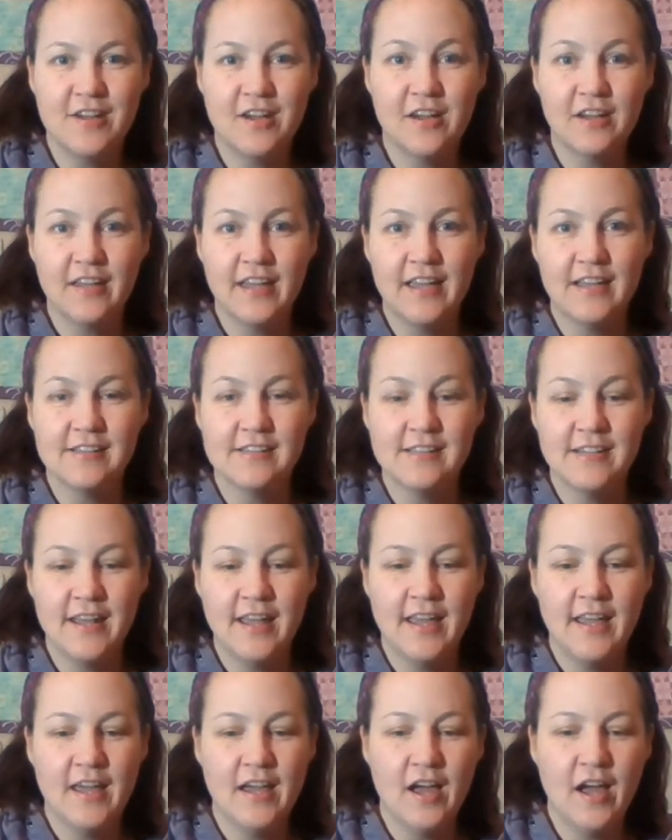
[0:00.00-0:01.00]
and today
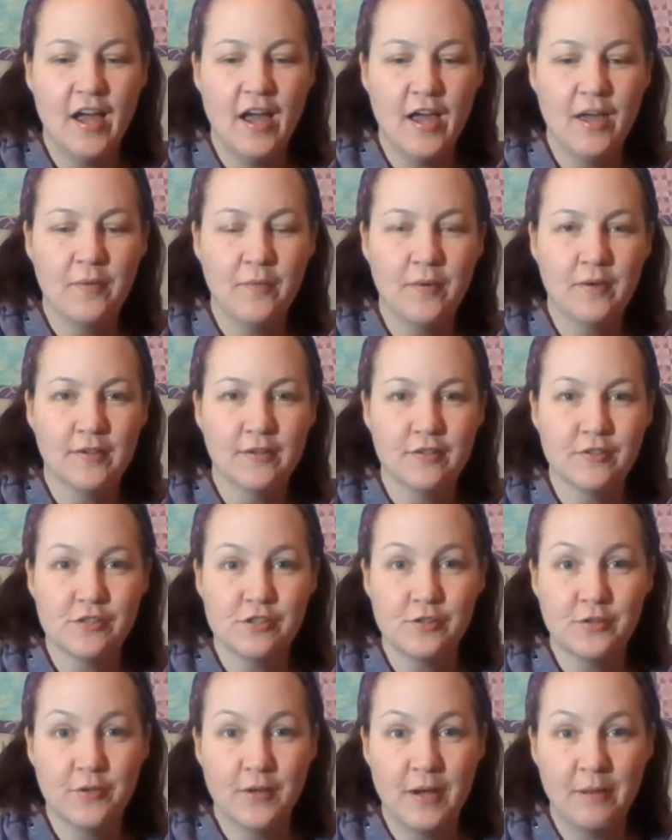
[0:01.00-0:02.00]
I want to show you a
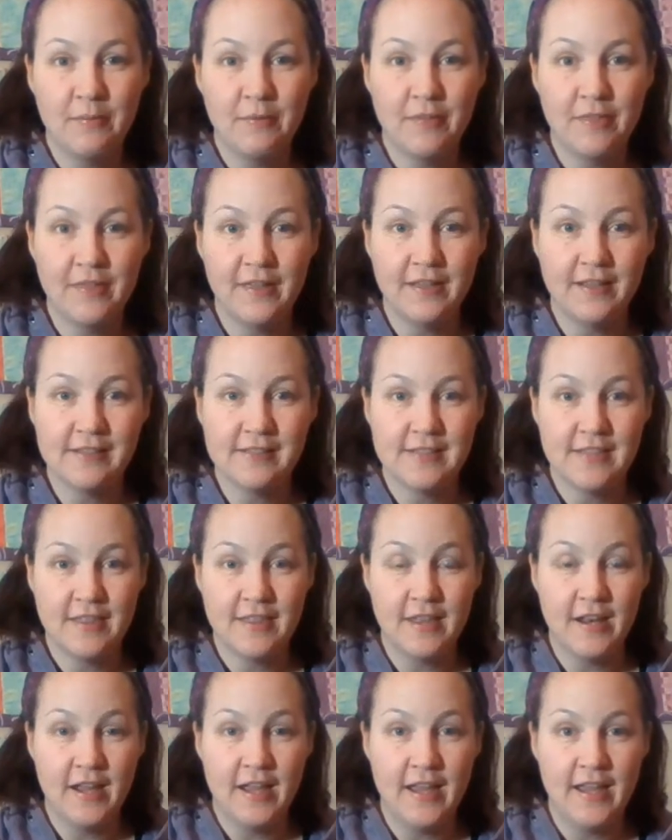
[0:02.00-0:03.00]
couple things
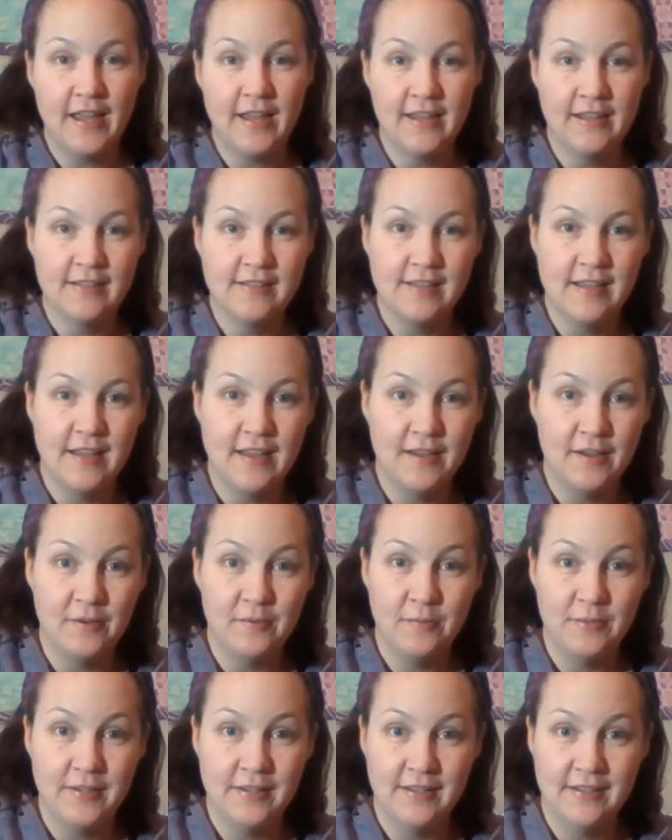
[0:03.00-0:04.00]
that we
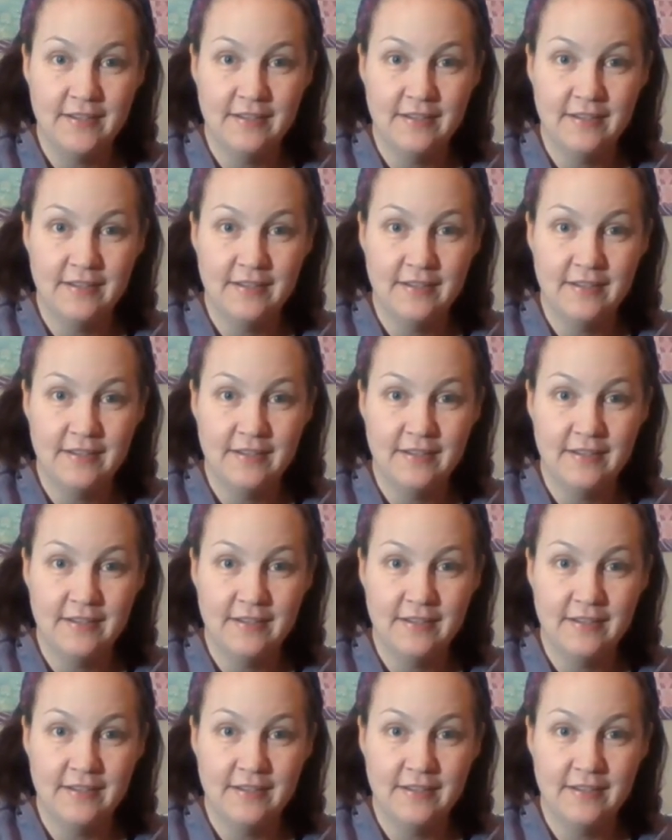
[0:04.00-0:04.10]
did in